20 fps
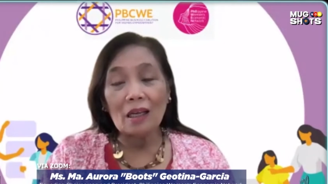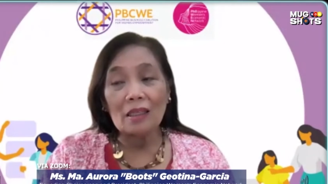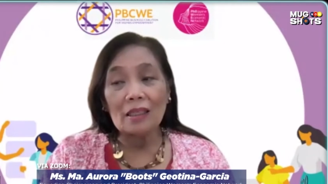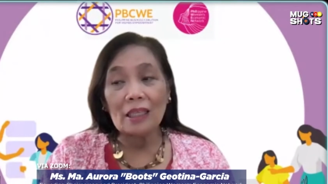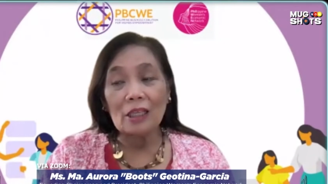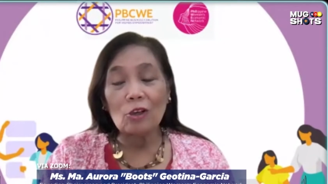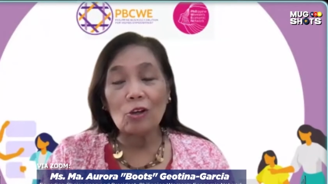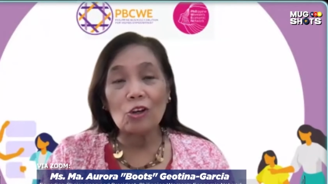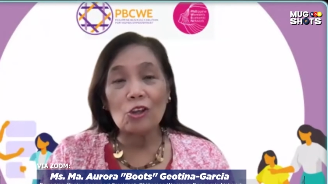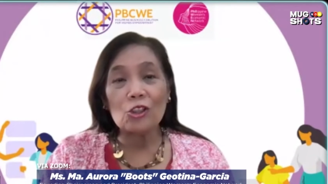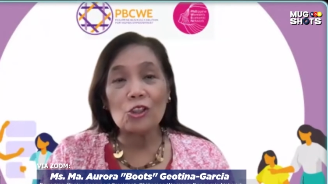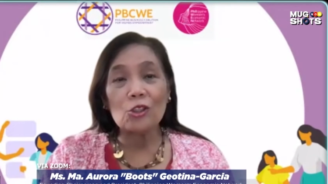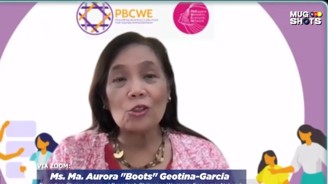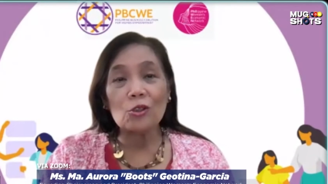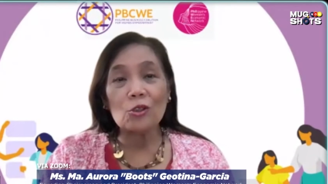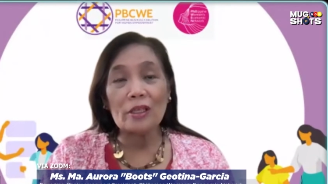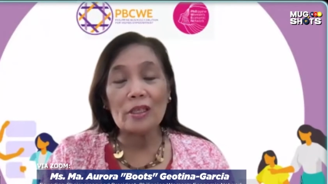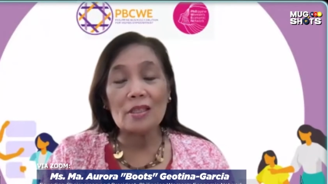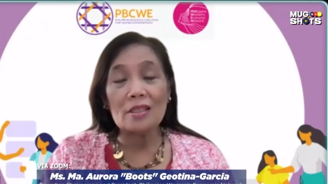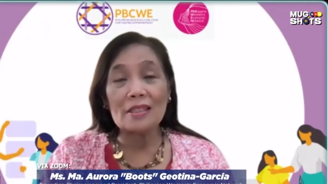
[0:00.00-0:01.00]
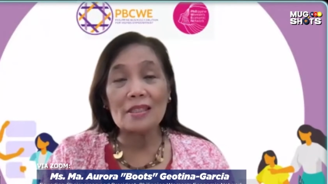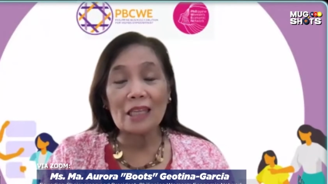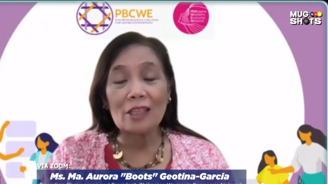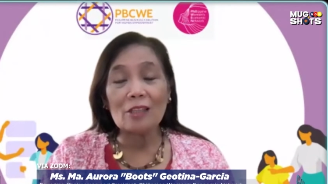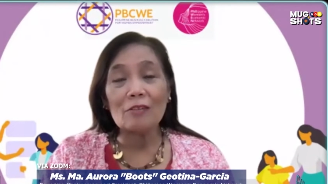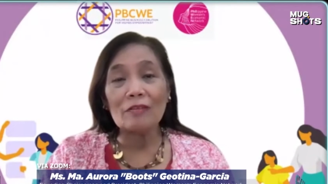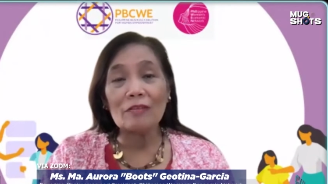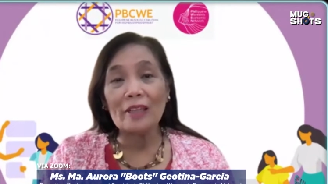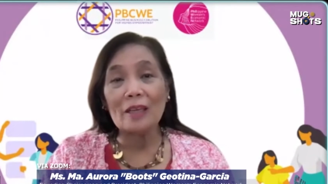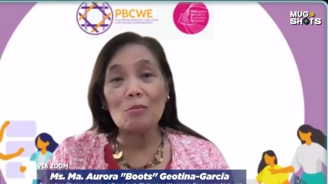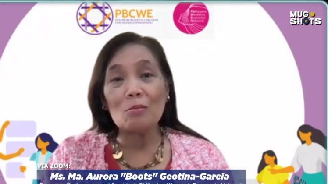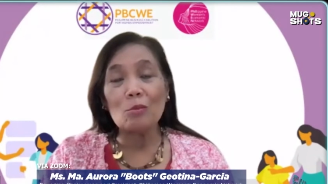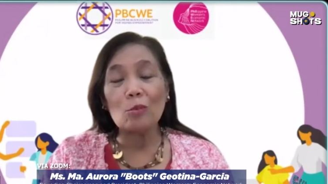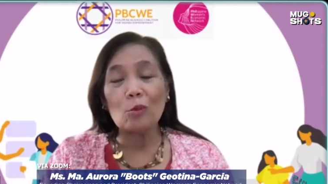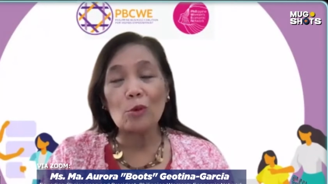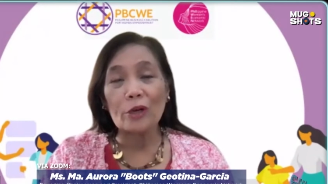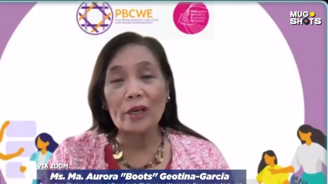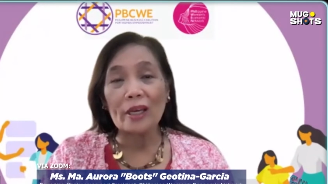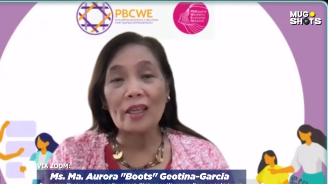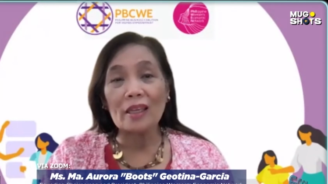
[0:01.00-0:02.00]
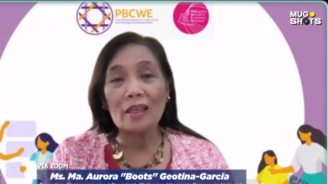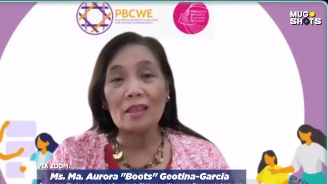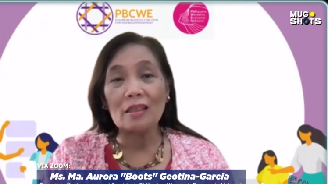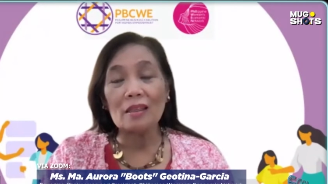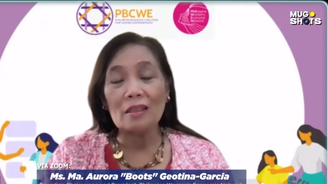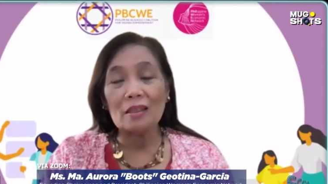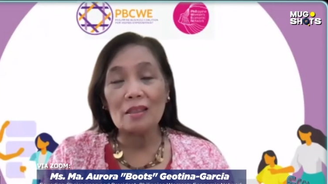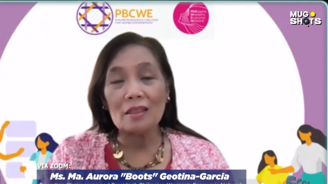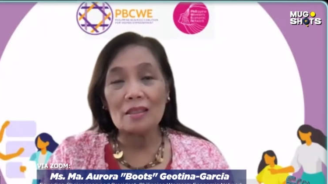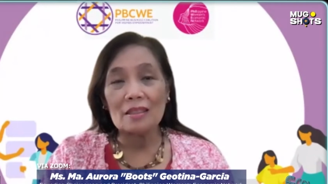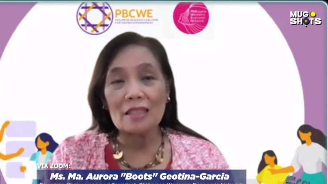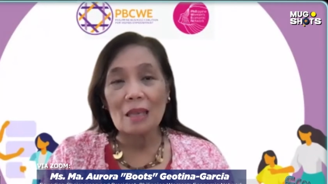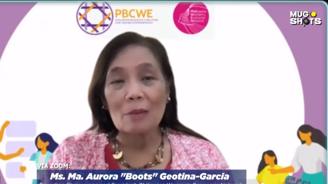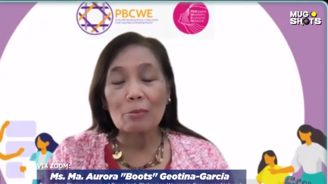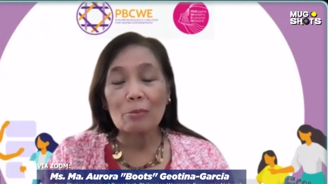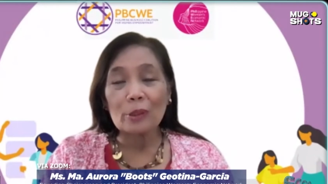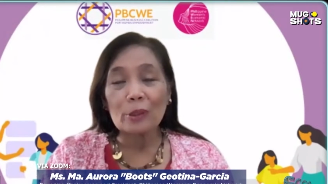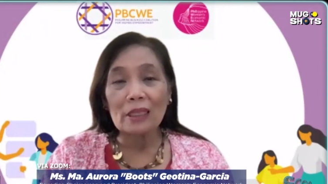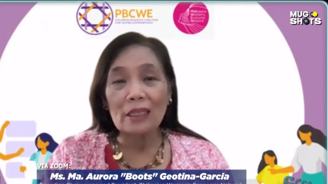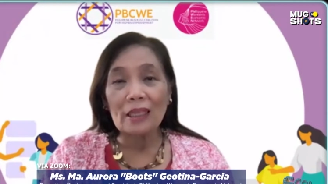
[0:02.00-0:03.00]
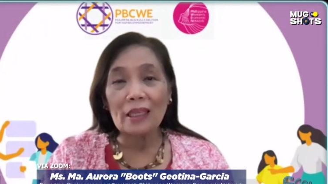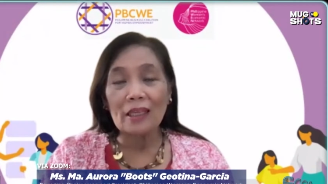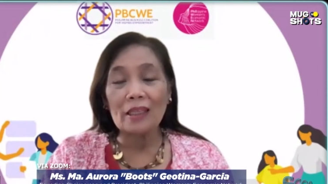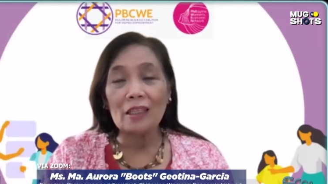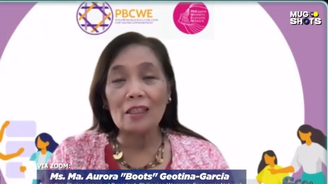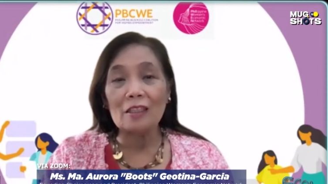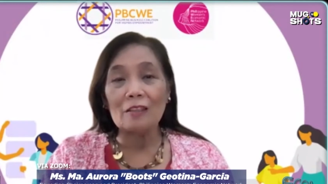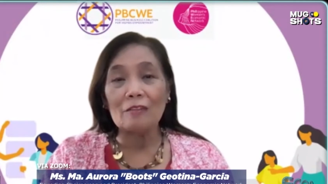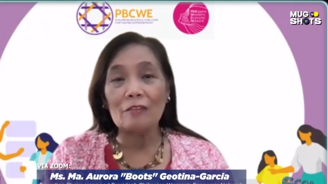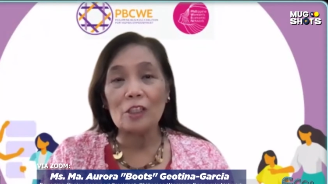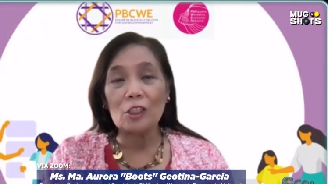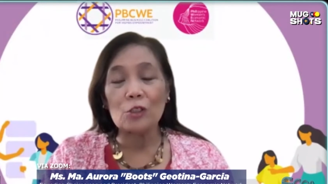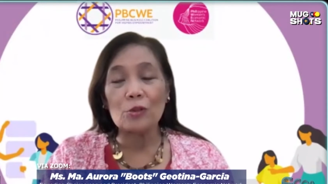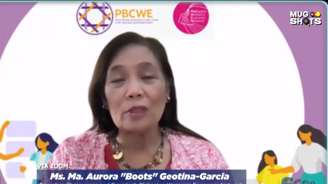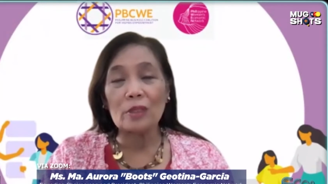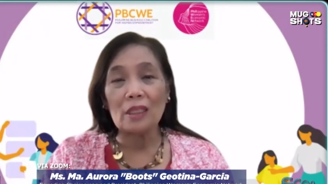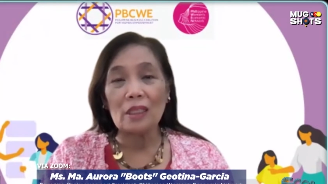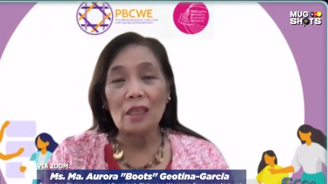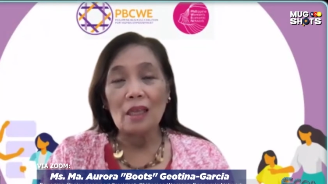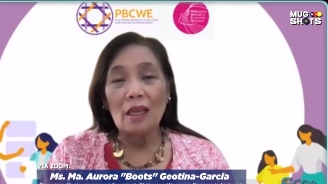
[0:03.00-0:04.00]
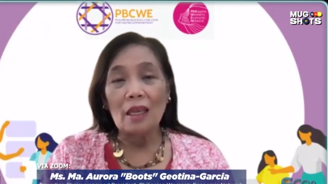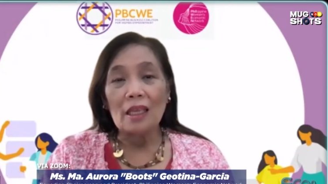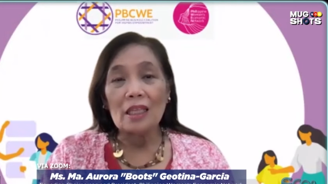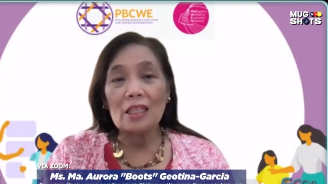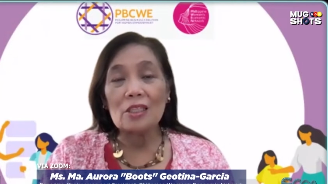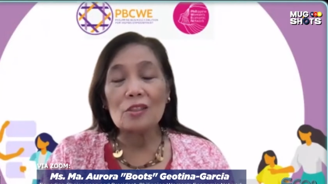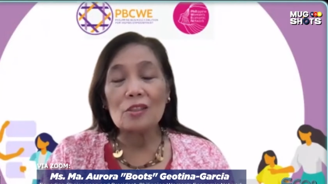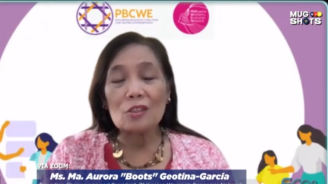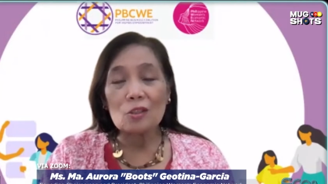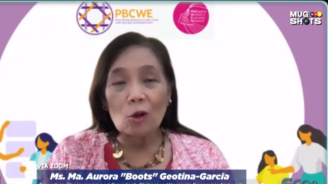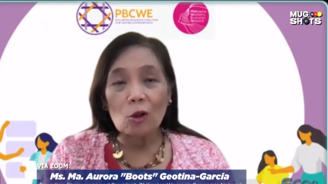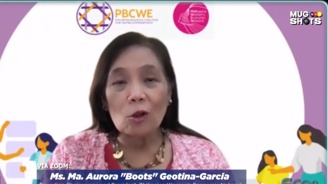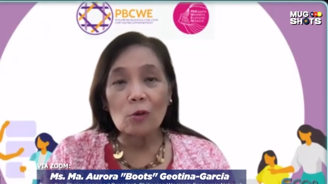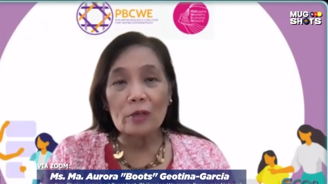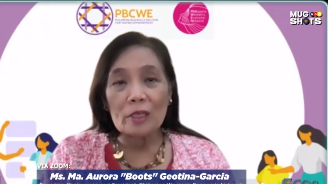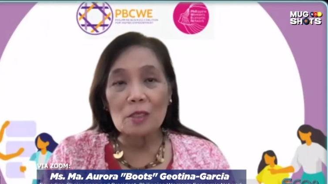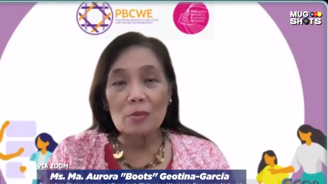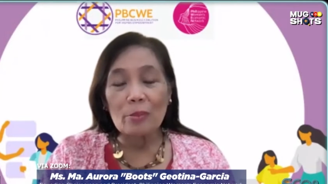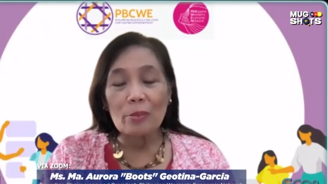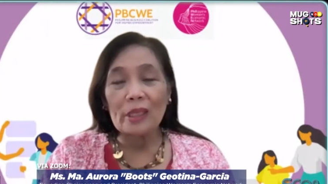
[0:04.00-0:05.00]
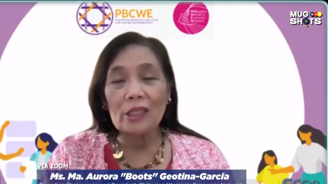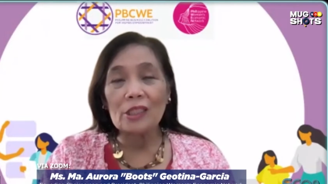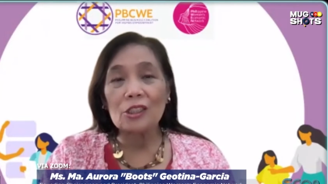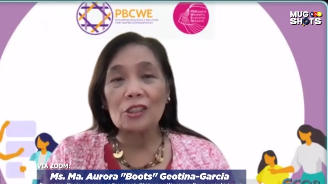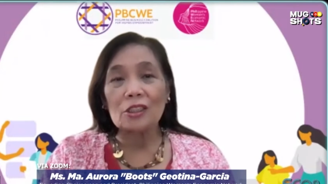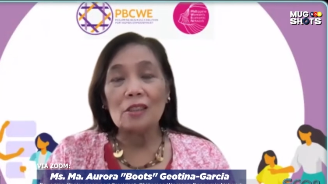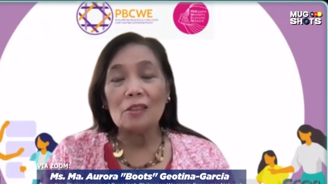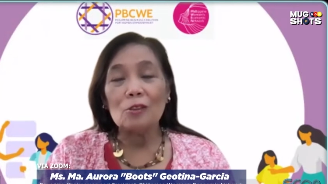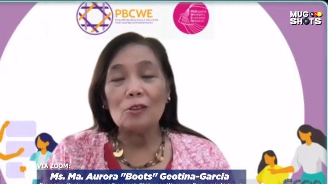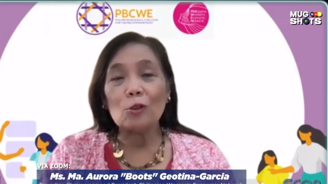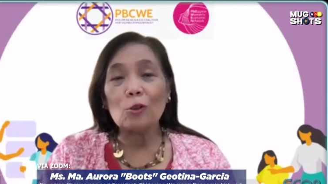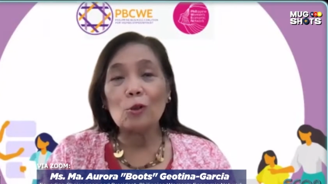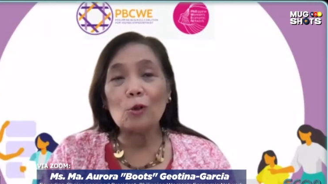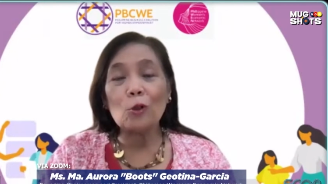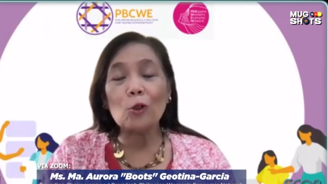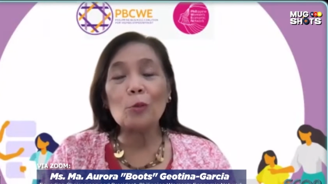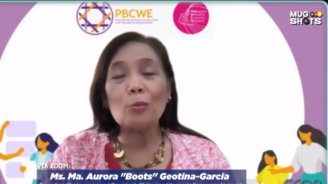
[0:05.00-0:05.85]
negosyo, instead of them working separately and individually, it's always better to group